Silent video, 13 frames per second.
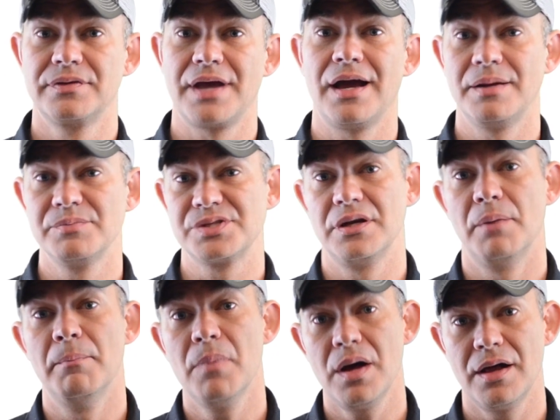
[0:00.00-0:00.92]
times in a
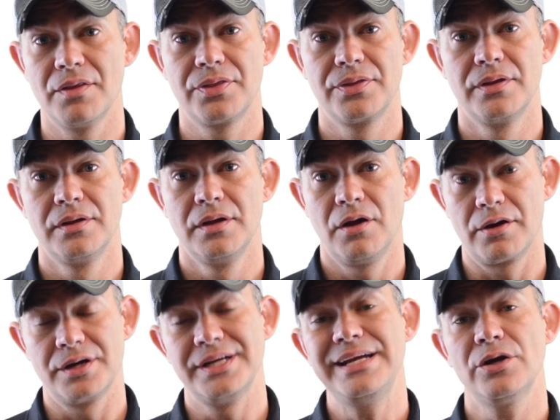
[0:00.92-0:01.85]
month
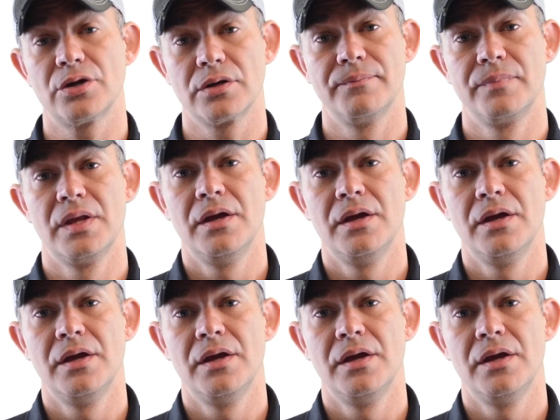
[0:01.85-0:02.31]
or a year,